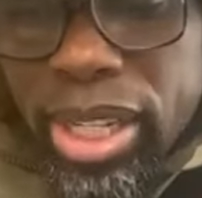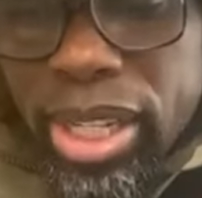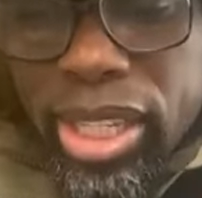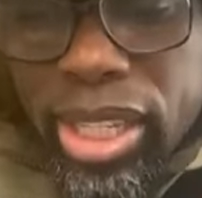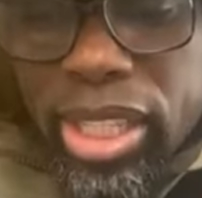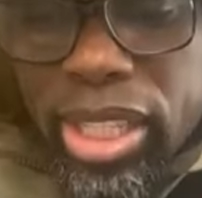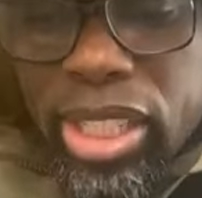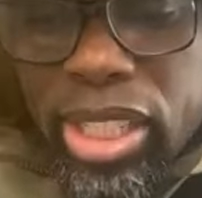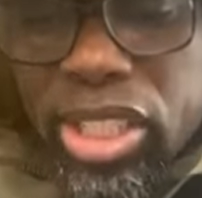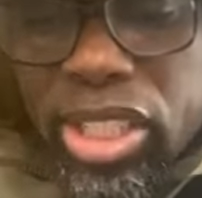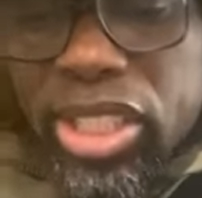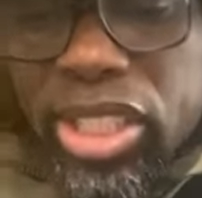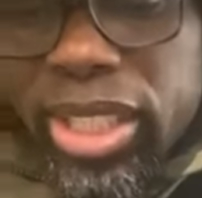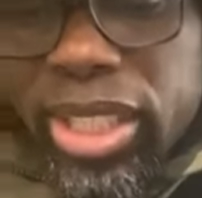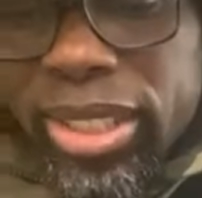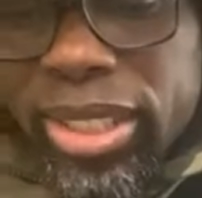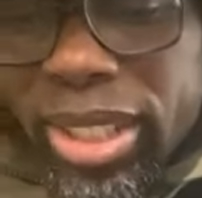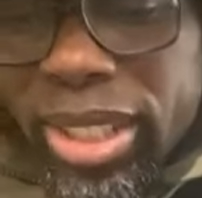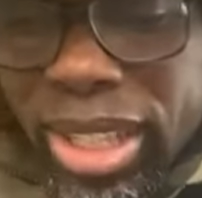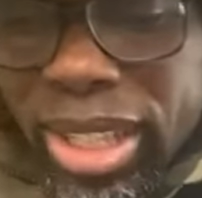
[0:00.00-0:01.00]

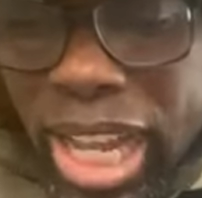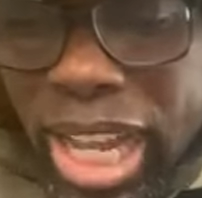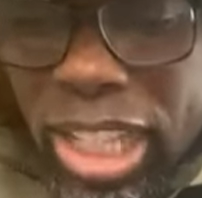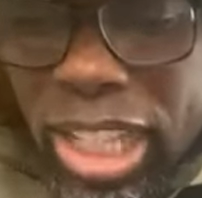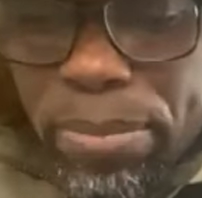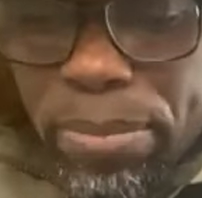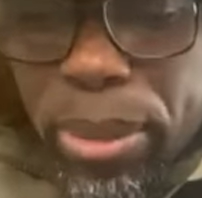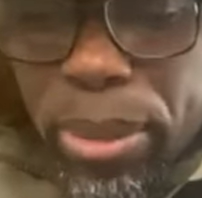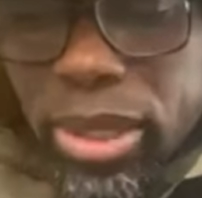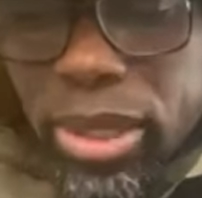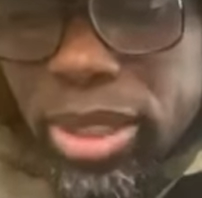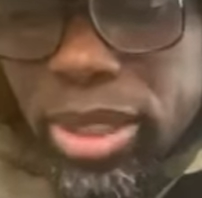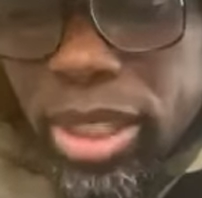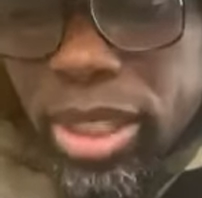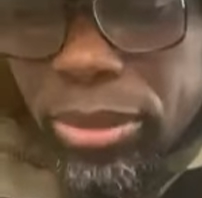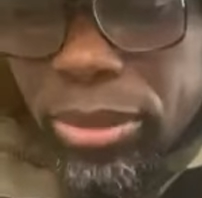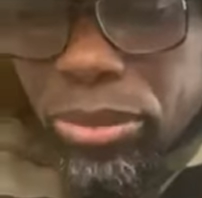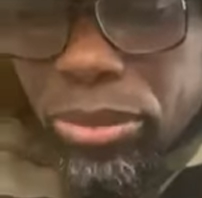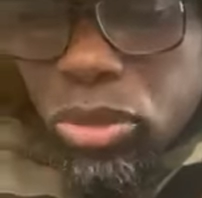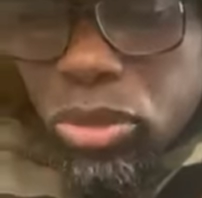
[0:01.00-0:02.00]
She is the last
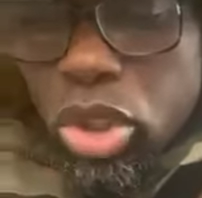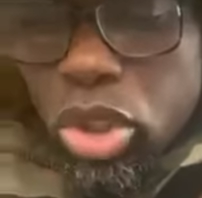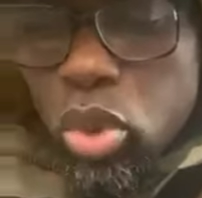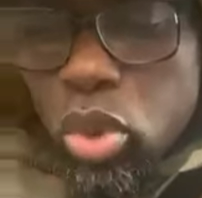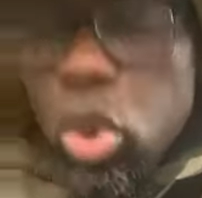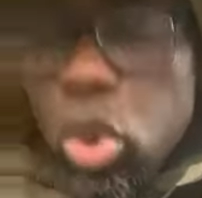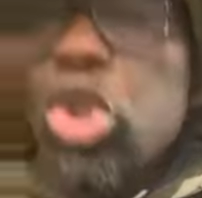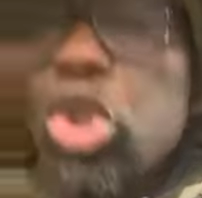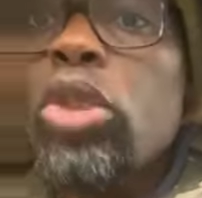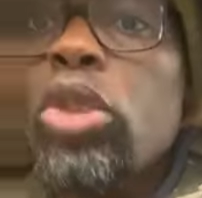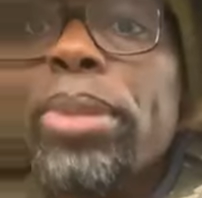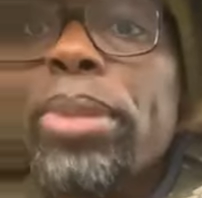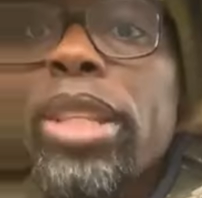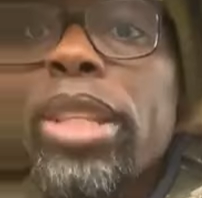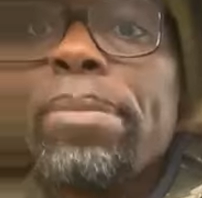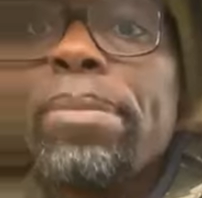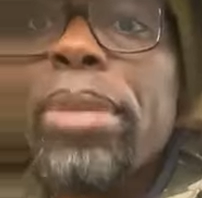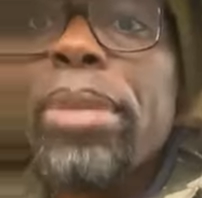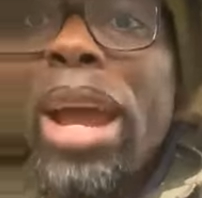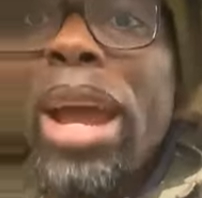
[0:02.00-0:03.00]
person who should be
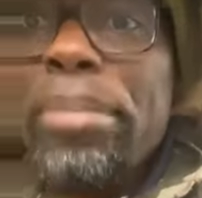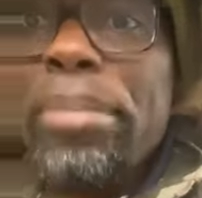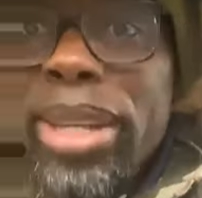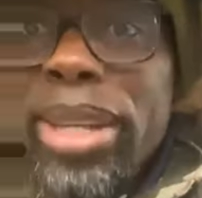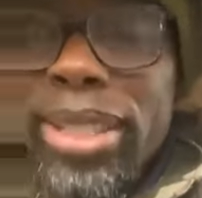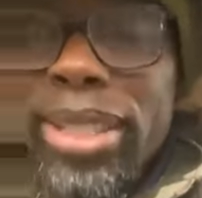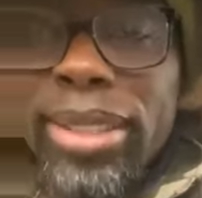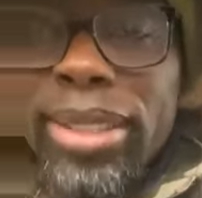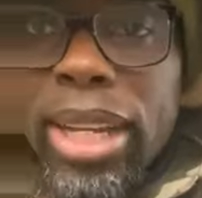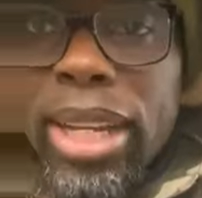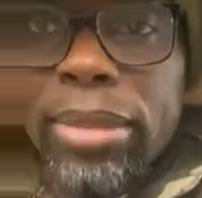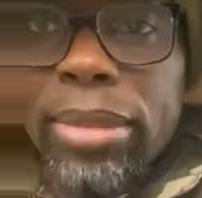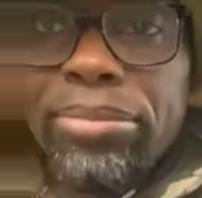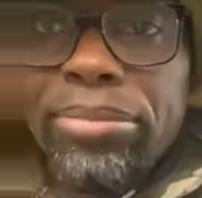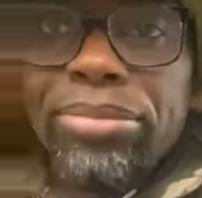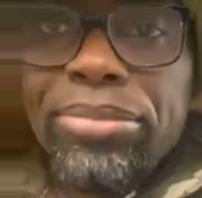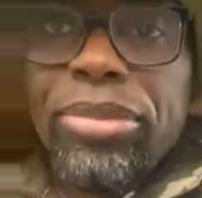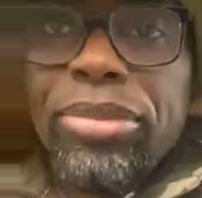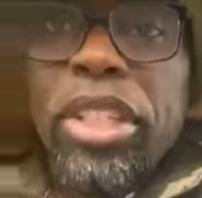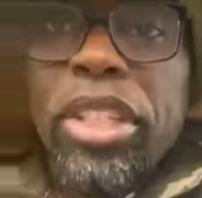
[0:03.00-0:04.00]
the Prime Minister.
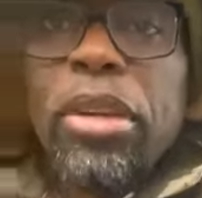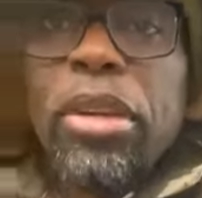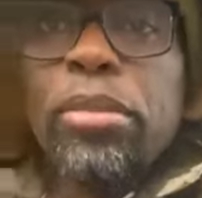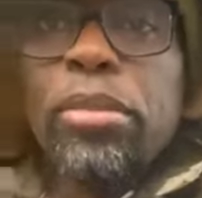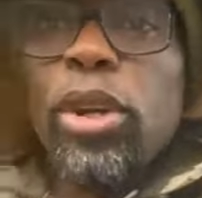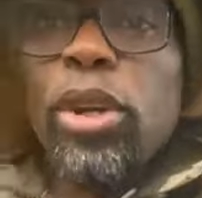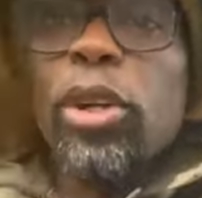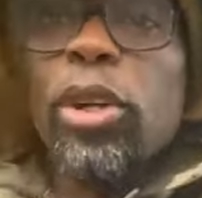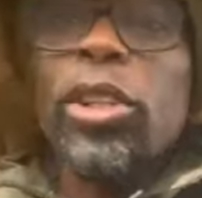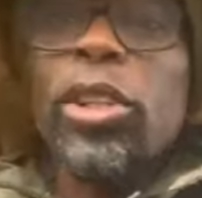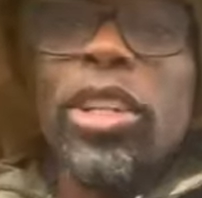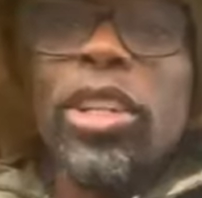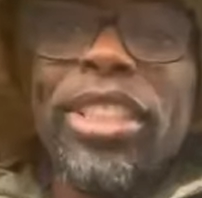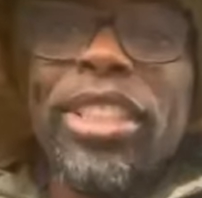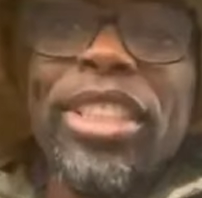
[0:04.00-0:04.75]
You